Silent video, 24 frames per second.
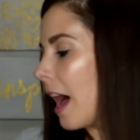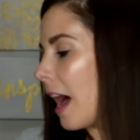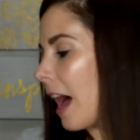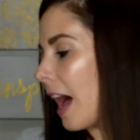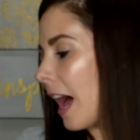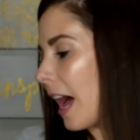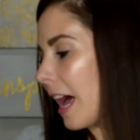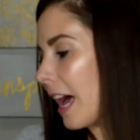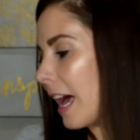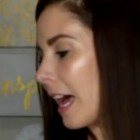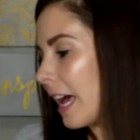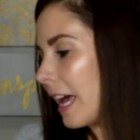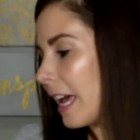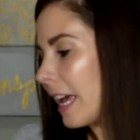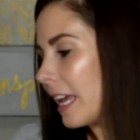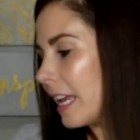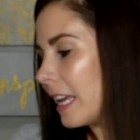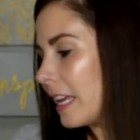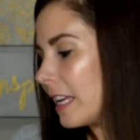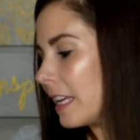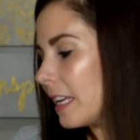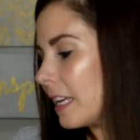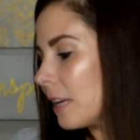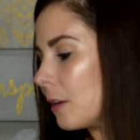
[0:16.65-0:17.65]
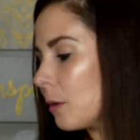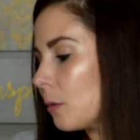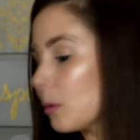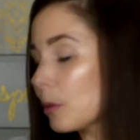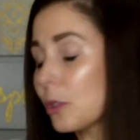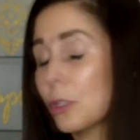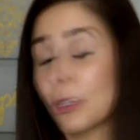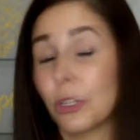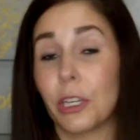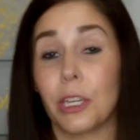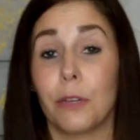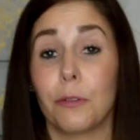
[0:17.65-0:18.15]
I
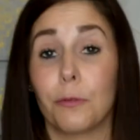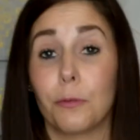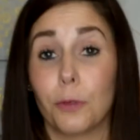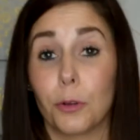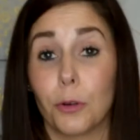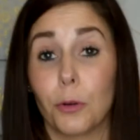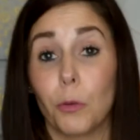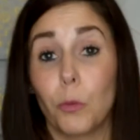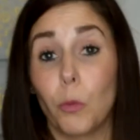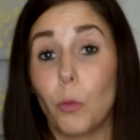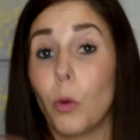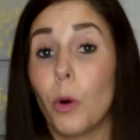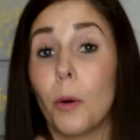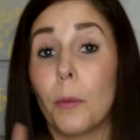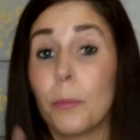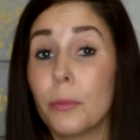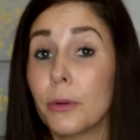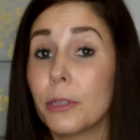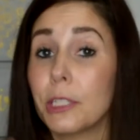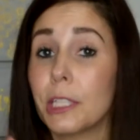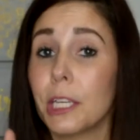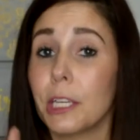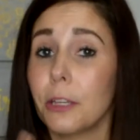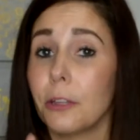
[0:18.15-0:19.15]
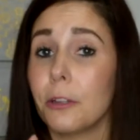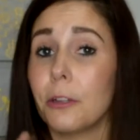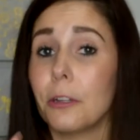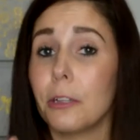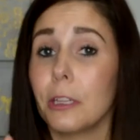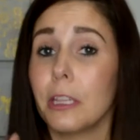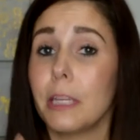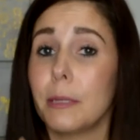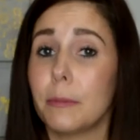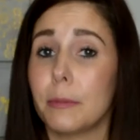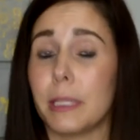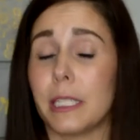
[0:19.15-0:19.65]
was looking for one
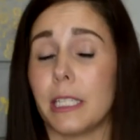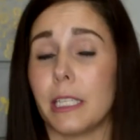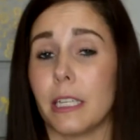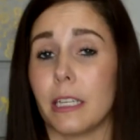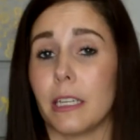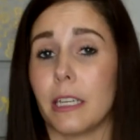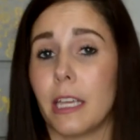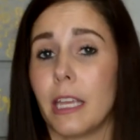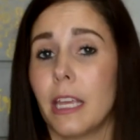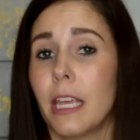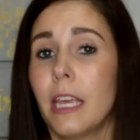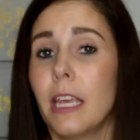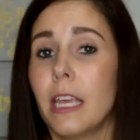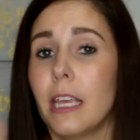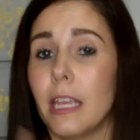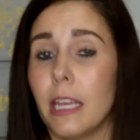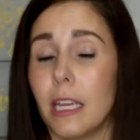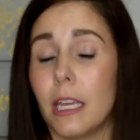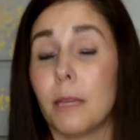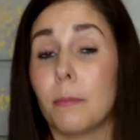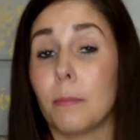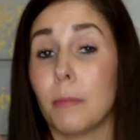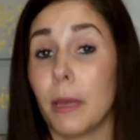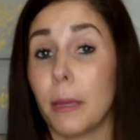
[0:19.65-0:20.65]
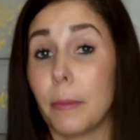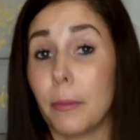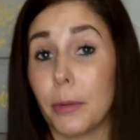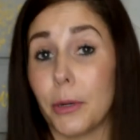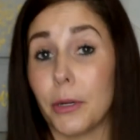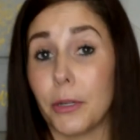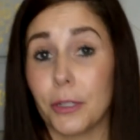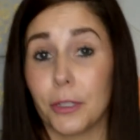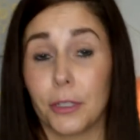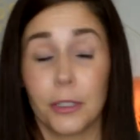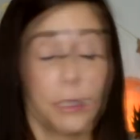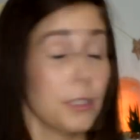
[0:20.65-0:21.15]
particular lipstick in my
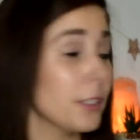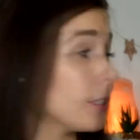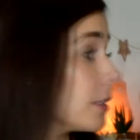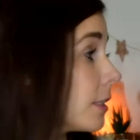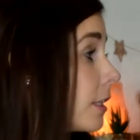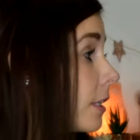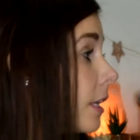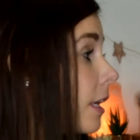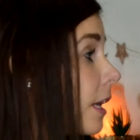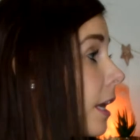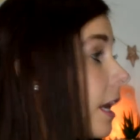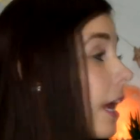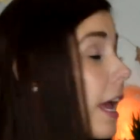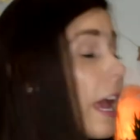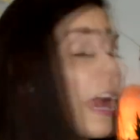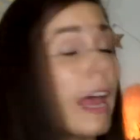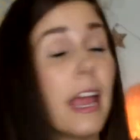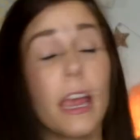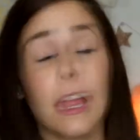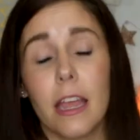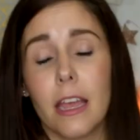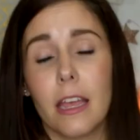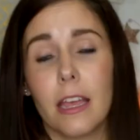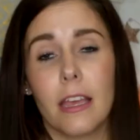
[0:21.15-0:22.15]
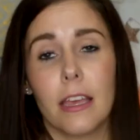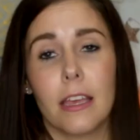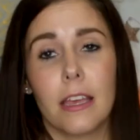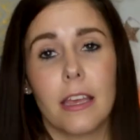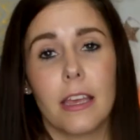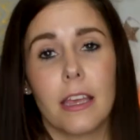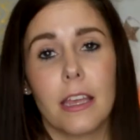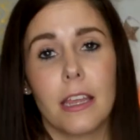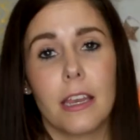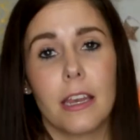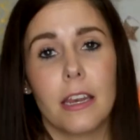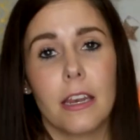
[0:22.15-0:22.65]
purse
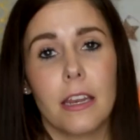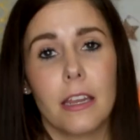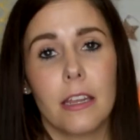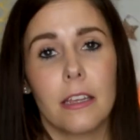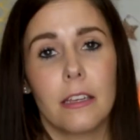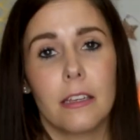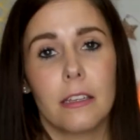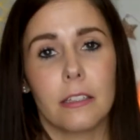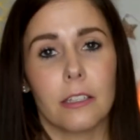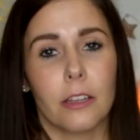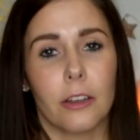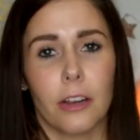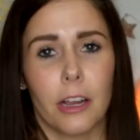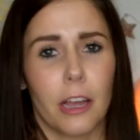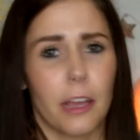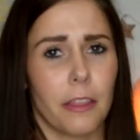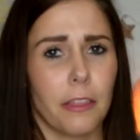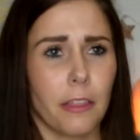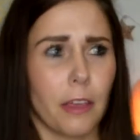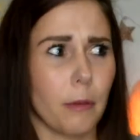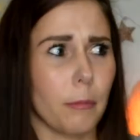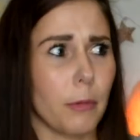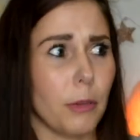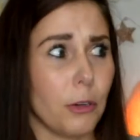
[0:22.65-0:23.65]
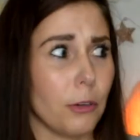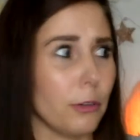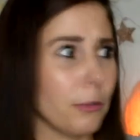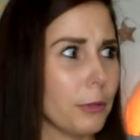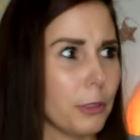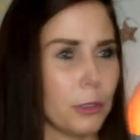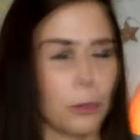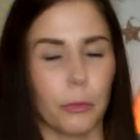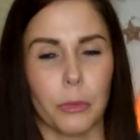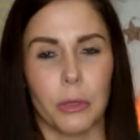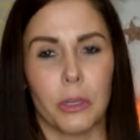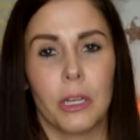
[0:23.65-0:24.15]
and... Sorry, I thought my door
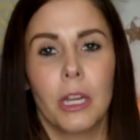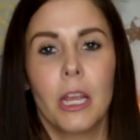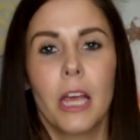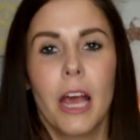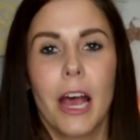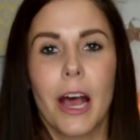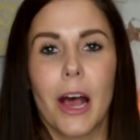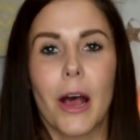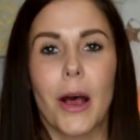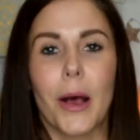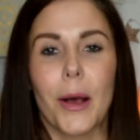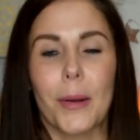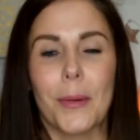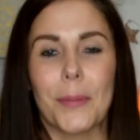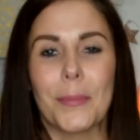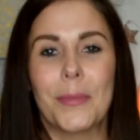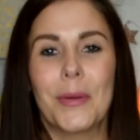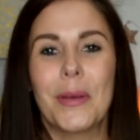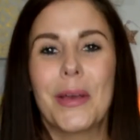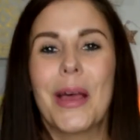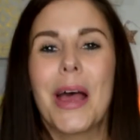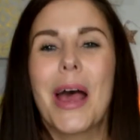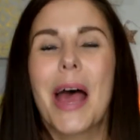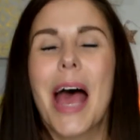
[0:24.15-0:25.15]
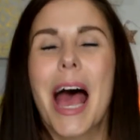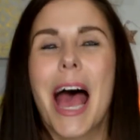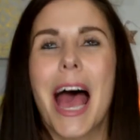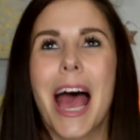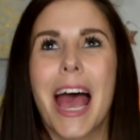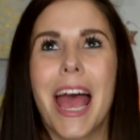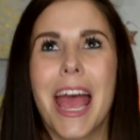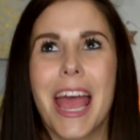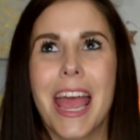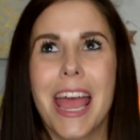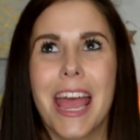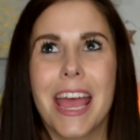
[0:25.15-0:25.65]
was open.
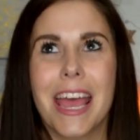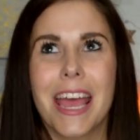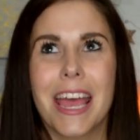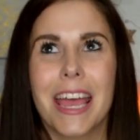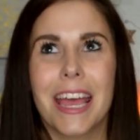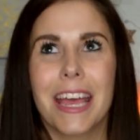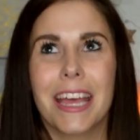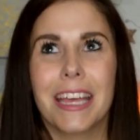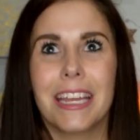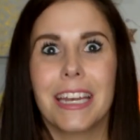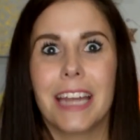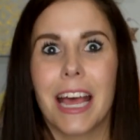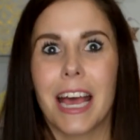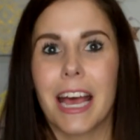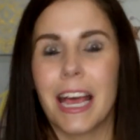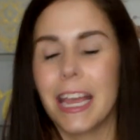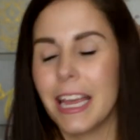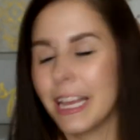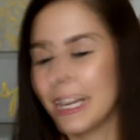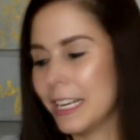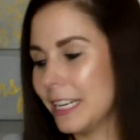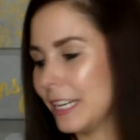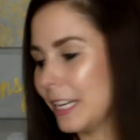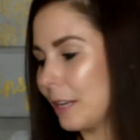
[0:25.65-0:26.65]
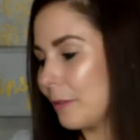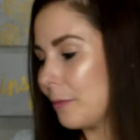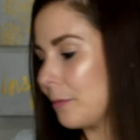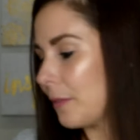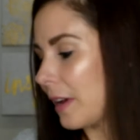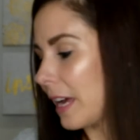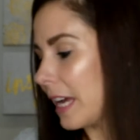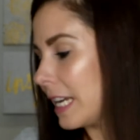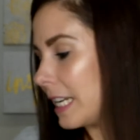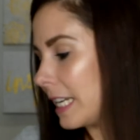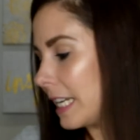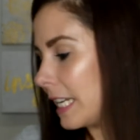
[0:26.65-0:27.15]
And I ended up
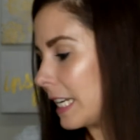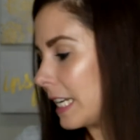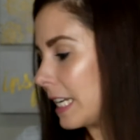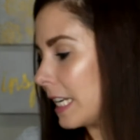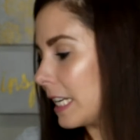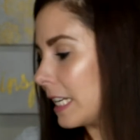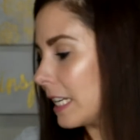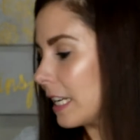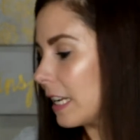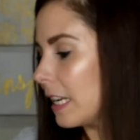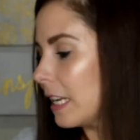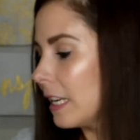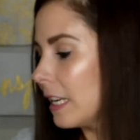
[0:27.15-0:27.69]
finding...